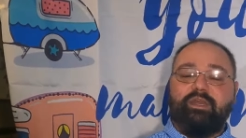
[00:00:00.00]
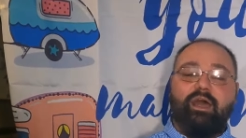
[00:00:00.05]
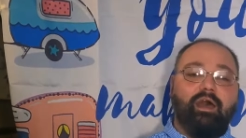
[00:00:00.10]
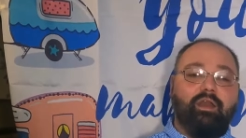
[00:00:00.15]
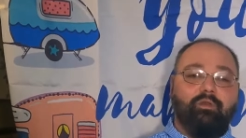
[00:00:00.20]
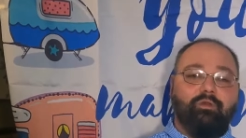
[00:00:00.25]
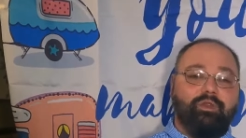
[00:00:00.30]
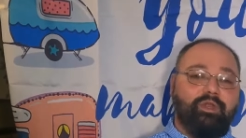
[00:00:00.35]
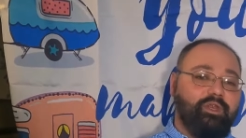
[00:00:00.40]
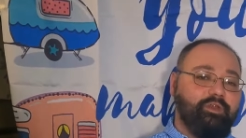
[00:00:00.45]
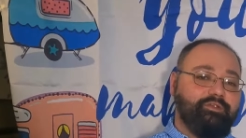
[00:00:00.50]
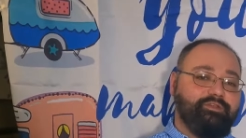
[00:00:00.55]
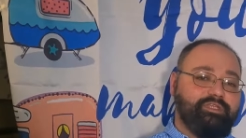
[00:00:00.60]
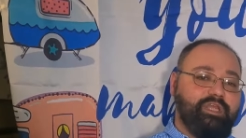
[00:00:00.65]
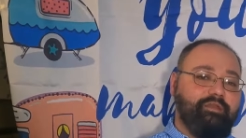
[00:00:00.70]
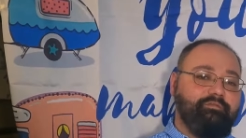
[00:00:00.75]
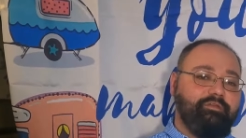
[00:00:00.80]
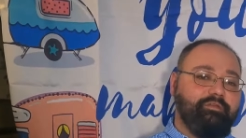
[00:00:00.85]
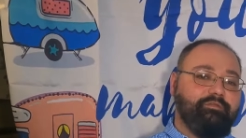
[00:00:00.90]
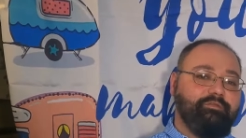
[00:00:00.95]
not only are you
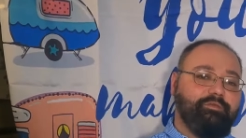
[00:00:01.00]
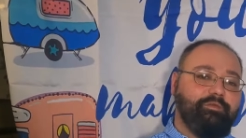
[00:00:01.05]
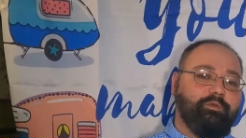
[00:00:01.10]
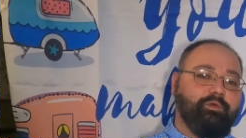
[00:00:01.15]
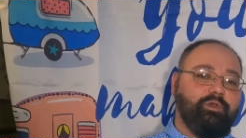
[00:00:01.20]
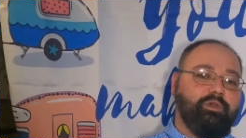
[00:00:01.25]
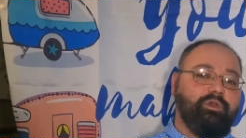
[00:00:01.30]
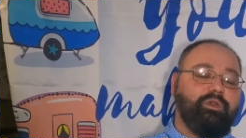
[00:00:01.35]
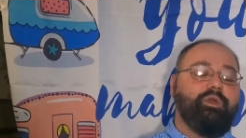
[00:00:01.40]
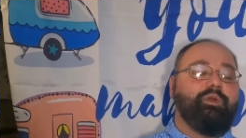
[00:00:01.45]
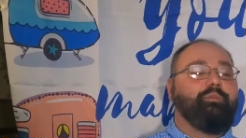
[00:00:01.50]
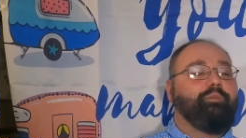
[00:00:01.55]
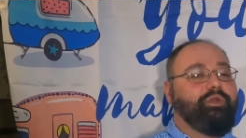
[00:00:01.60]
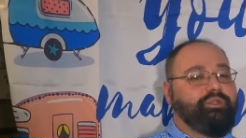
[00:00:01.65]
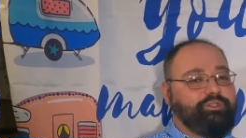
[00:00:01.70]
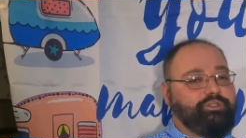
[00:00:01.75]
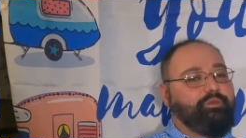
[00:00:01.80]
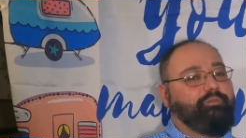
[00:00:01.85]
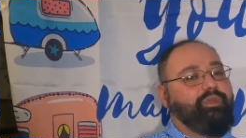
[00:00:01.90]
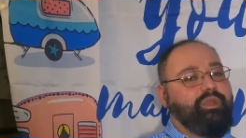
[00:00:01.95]
saving fuel,
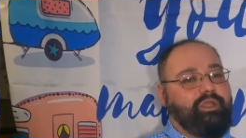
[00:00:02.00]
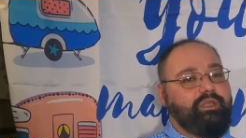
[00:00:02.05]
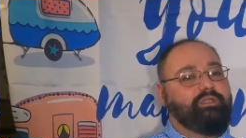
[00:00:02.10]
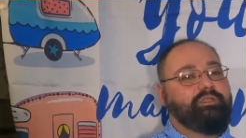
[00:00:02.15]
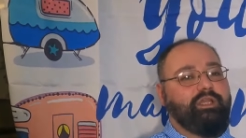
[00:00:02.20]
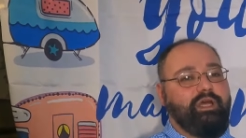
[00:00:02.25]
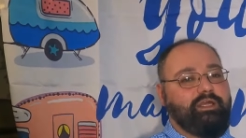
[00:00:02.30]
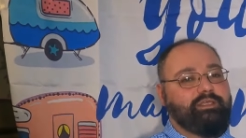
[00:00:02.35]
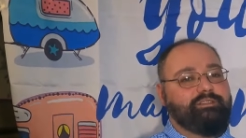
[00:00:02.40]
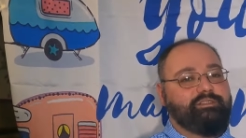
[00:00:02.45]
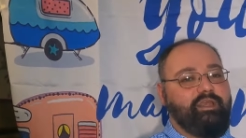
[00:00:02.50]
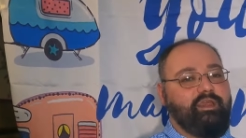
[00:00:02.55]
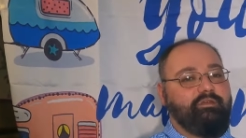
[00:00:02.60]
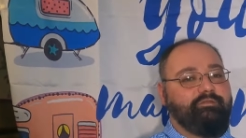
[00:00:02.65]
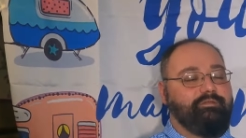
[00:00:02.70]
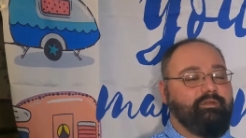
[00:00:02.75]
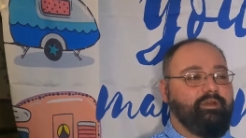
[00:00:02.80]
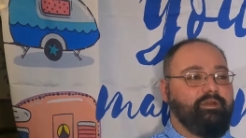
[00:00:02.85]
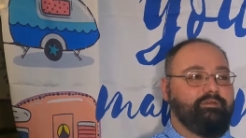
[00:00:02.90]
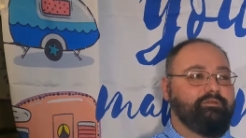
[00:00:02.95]
but you're being a lot
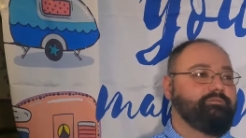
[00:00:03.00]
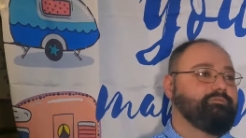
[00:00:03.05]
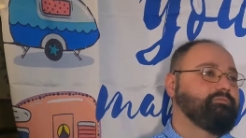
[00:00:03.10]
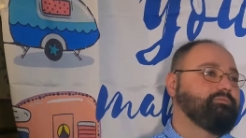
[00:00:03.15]
safer.